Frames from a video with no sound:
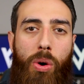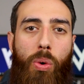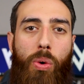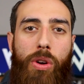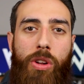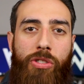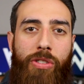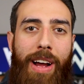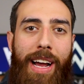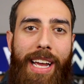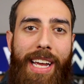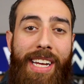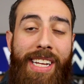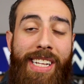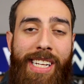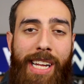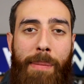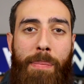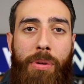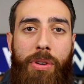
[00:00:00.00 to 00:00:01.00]
or tracking
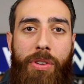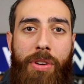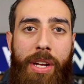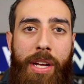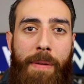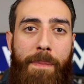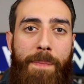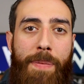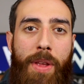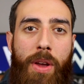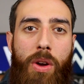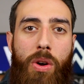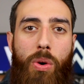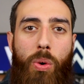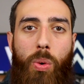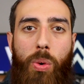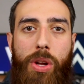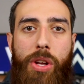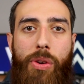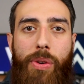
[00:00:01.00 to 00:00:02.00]
separately,
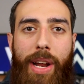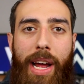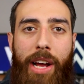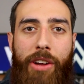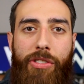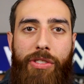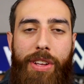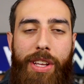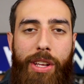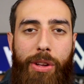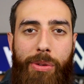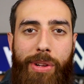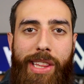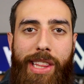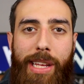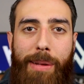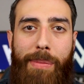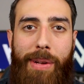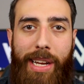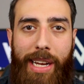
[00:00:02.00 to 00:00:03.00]
or you can actually use
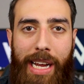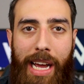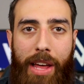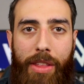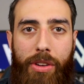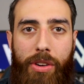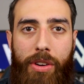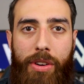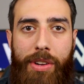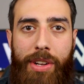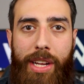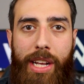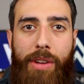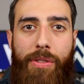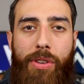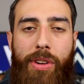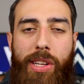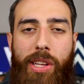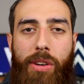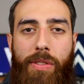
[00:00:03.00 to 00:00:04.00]
them together to give
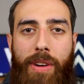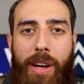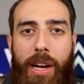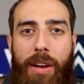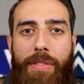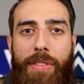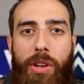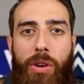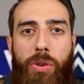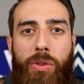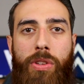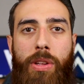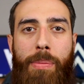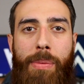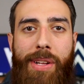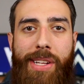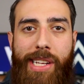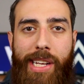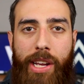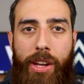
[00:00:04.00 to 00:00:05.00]
yourself kind of the
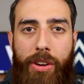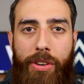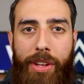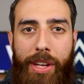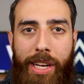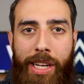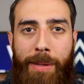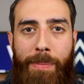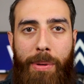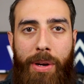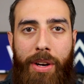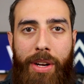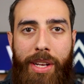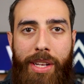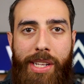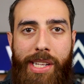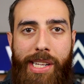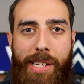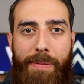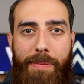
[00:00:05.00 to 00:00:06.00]
ultimate security
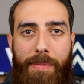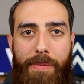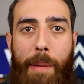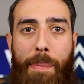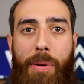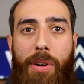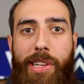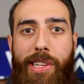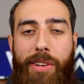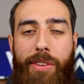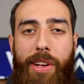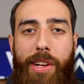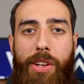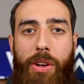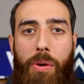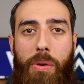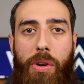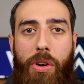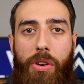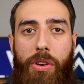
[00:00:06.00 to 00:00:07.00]
experience. I personally
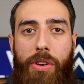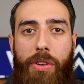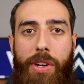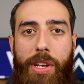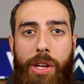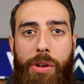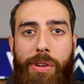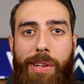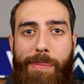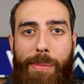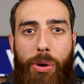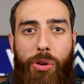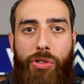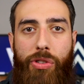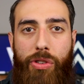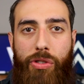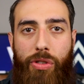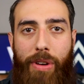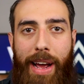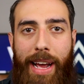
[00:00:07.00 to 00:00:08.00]
don't currently use
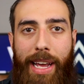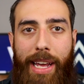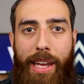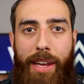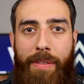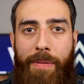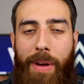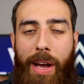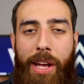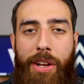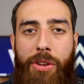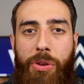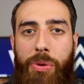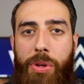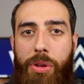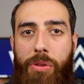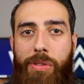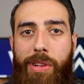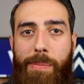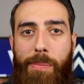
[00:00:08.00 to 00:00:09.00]
motion tracking. I do
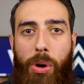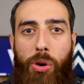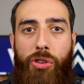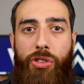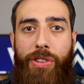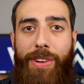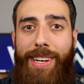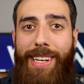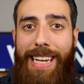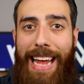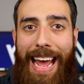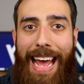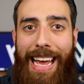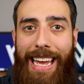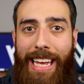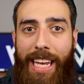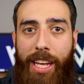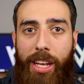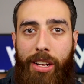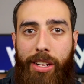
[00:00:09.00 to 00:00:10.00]
use motion
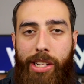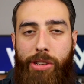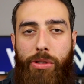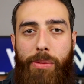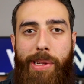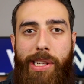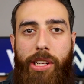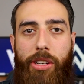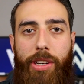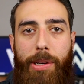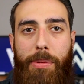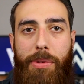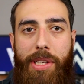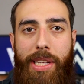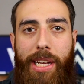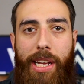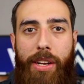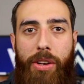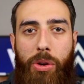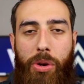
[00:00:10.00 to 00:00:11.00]
tagging, so I'm still able to
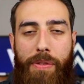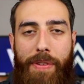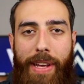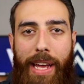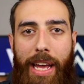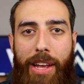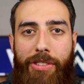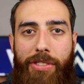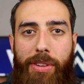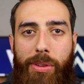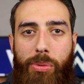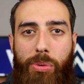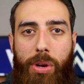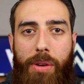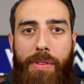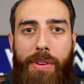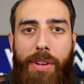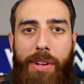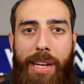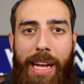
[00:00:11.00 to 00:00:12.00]
get notifications
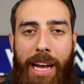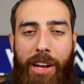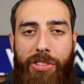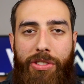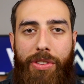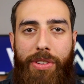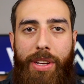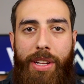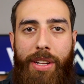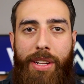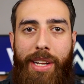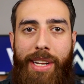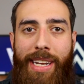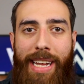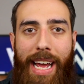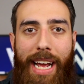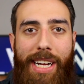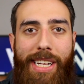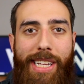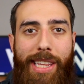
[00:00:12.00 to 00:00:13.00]
whenever it actually
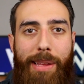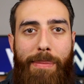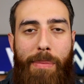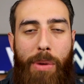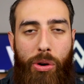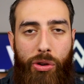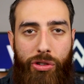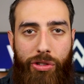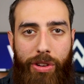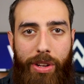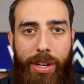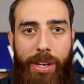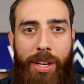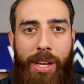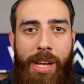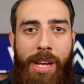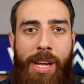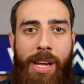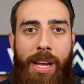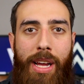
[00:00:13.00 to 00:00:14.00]
detects the motion
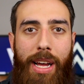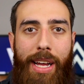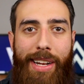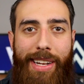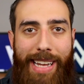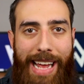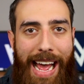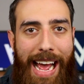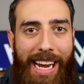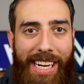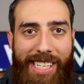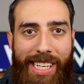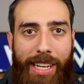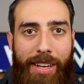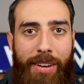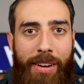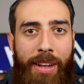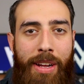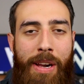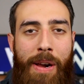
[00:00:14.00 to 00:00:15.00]
and tags
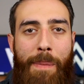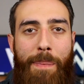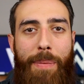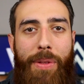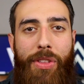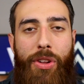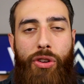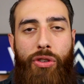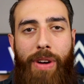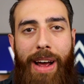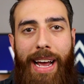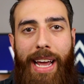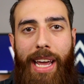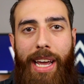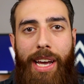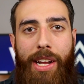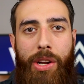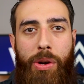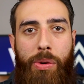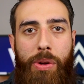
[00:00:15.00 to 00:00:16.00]
it. But the
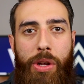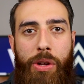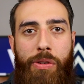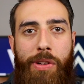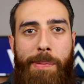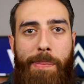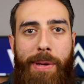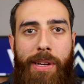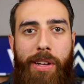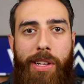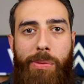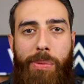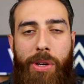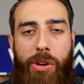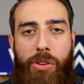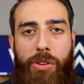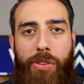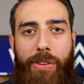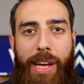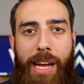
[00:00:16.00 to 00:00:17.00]
tracking I don't use because we
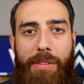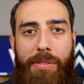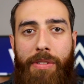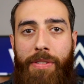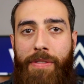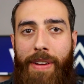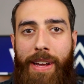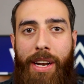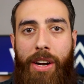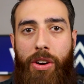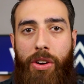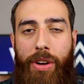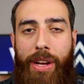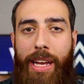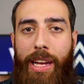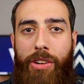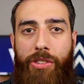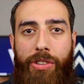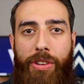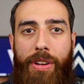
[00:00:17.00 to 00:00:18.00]
currently have a fan in our
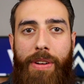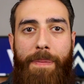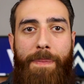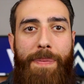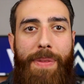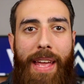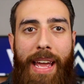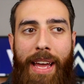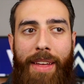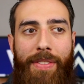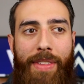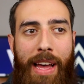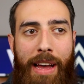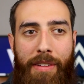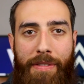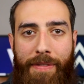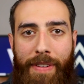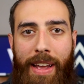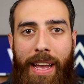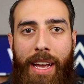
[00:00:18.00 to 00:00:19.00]
kitchen, and that
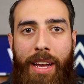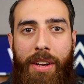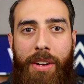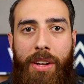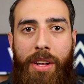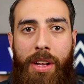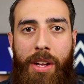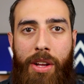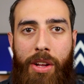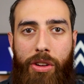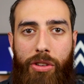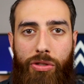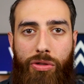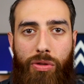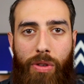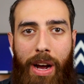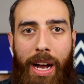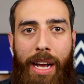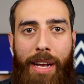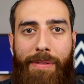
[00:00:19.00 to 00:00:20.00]
fan
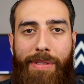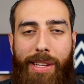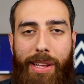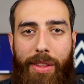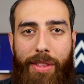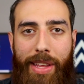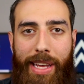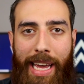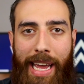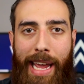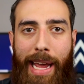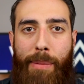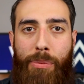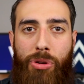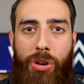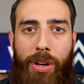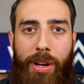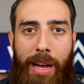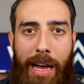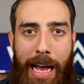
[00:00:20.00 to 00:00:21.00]
drives the
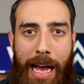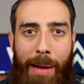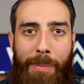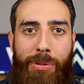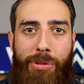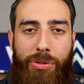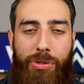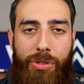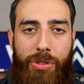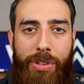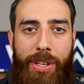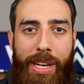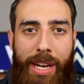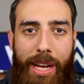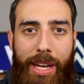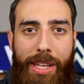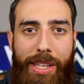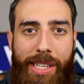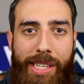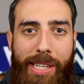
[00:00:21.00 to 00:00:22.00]
camera absolutely
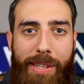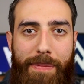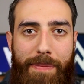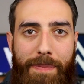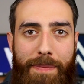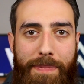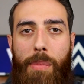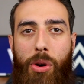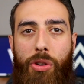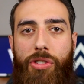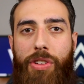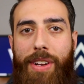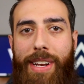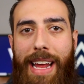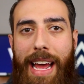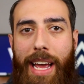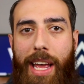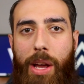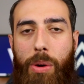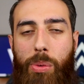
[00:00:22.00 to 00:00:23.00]
nuts. Motion
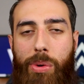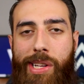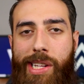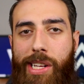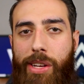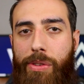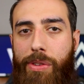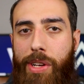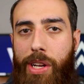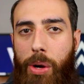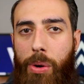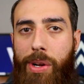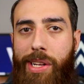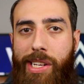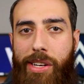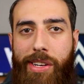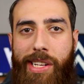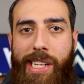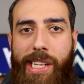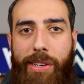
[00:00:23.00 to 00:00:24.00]
tagging will still notice
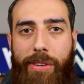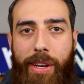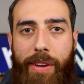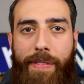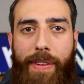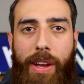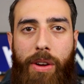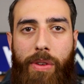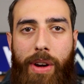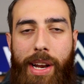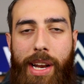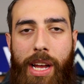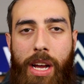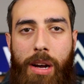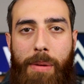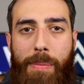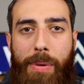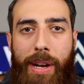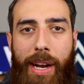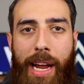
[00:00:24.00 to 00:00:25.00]
our ceiling fan right
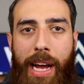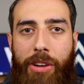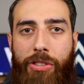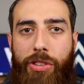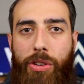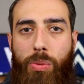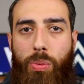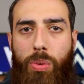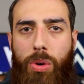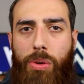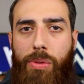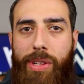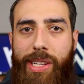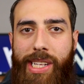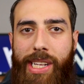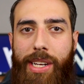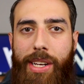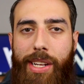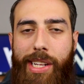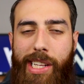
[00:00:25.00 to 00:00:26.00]
now, but it actually won't
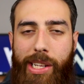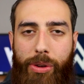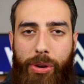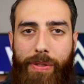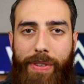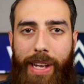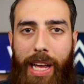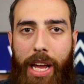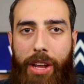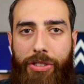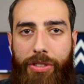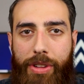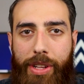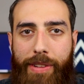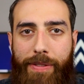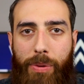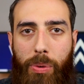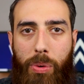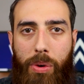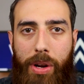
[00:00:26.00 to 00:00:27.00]
send us notifications
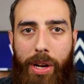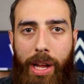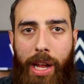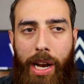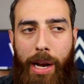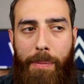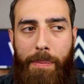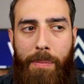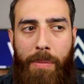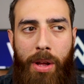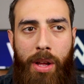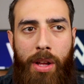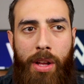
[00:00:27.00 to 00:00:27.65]
for it, and I'm